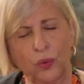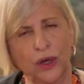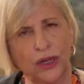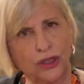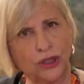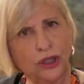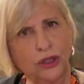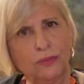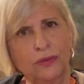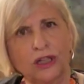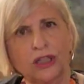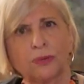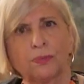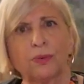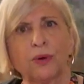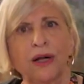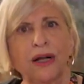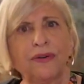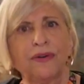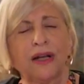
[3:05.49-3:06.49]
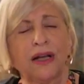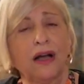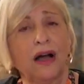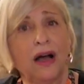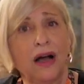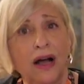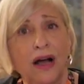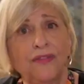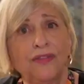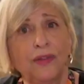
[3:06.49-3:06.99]
want too much browning
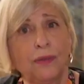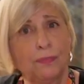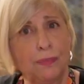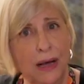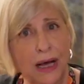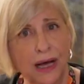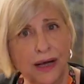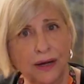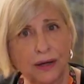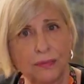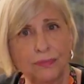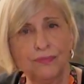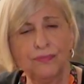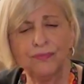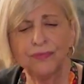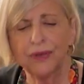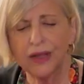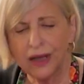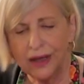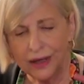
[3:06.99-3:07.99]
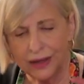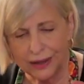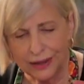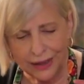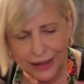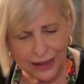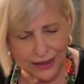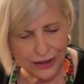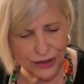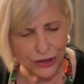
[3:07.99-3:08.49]
on the bottom
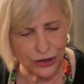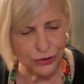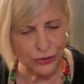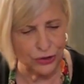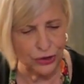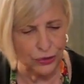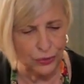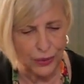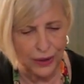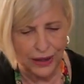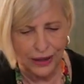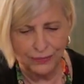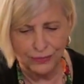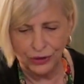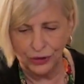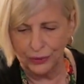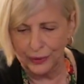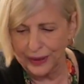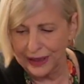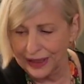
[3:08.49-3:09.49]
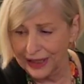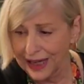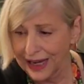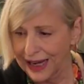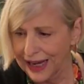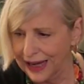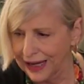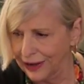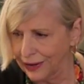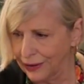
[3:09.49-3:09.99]
unless you do what I'm doing
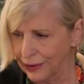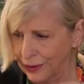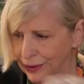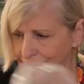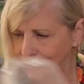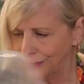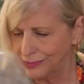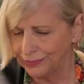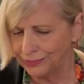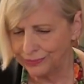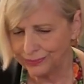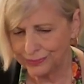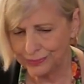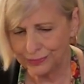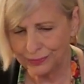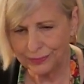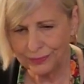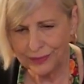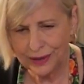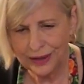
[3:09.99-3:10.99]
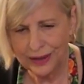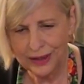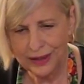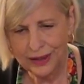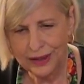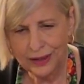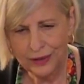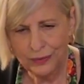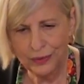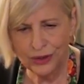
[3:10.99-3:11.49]
now,
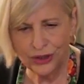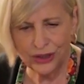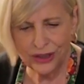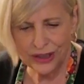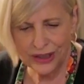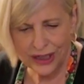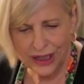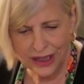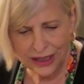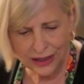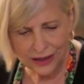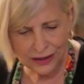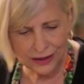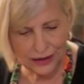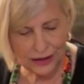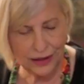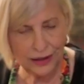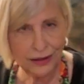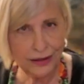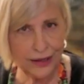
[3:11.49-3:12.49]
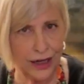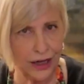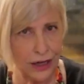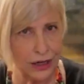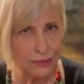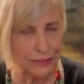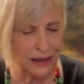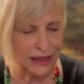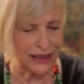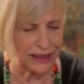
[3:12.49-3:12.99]
which is taking a little
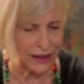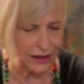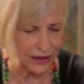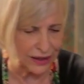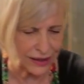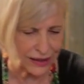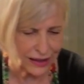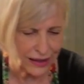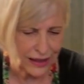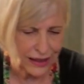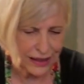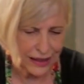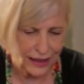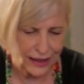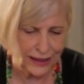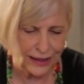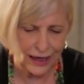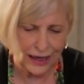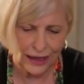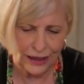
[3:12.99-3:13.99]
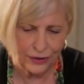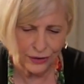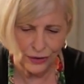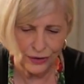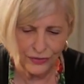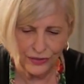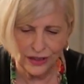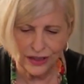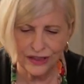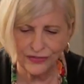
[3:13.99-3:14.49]
caramel sauce. And I
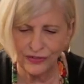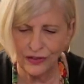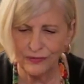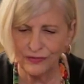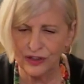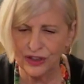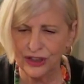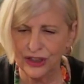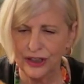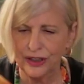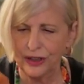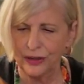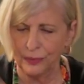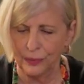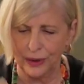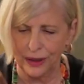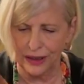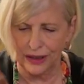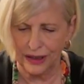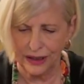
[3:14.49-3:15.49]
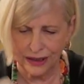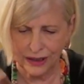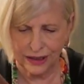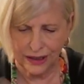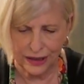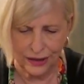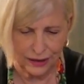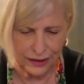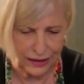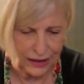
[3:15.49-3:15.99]
learned this from Virginia
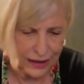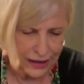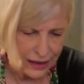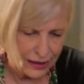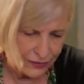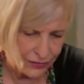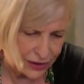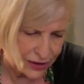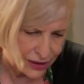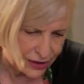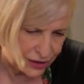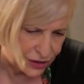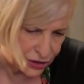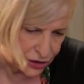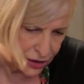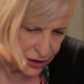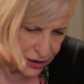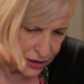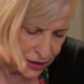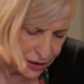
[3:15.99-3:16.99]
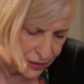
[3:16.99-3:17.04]
Willis. This is just